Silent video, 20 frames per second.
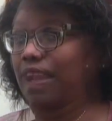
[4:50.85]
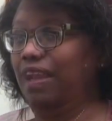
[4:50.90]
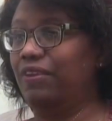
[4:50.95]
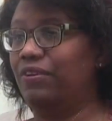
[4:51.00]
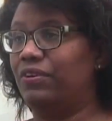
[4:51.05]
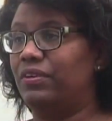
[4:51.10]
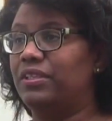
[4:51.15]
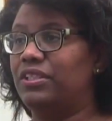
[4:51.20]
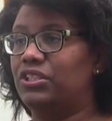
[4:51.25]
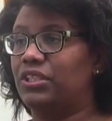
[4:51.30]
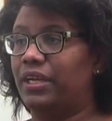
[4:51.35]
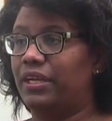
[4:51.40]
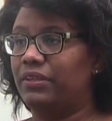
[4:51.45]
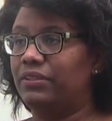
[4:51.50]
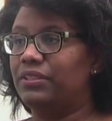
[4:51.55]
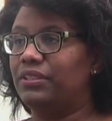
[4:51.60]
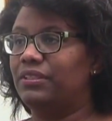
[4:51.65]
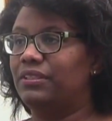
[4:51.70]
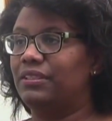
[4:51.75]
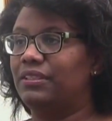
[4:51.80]
And early
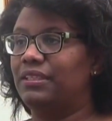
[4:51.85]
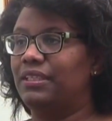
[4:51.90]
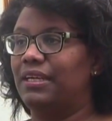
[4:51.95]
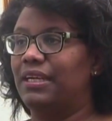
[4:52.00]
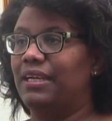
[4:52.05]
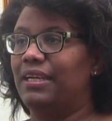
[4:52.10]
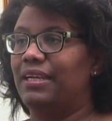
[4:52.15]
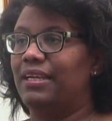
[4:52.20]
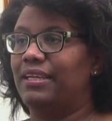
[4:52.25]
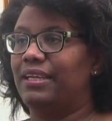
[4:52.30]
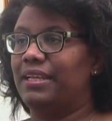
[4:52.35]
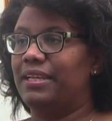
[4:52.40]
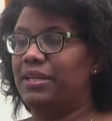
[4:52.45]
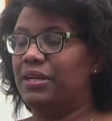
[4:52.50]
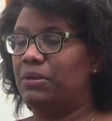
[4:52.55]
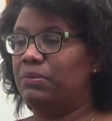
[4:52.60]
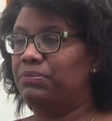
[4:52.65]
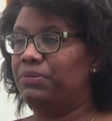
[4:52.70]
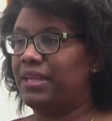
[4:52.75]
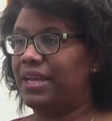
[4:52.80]
childhood can
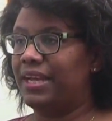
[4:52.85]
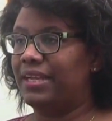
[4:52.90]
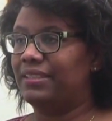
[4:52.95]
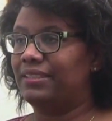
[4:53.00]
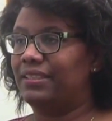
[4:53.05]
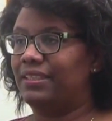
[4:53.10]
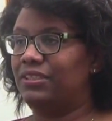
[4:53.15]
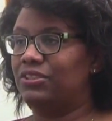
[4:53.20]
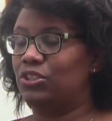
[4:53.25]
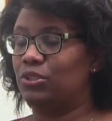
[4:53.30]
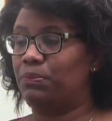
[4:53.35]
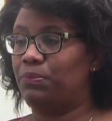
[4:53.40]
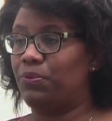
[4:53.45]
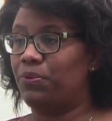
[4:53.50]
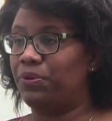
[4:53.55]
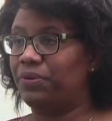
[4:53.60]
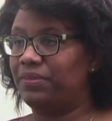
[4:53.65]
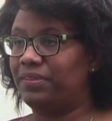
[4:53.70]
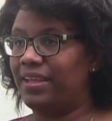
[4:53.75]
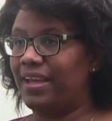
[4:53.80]
help that, can
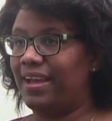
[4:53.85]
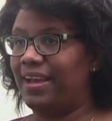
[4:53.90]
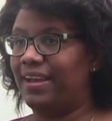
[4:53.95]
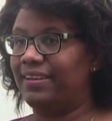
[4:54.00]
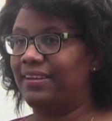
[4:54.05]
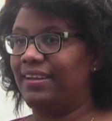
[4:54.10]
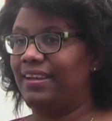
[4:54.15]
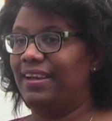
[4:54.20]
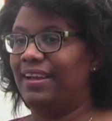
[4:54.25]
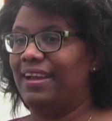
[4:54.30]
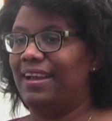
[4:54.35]
support that,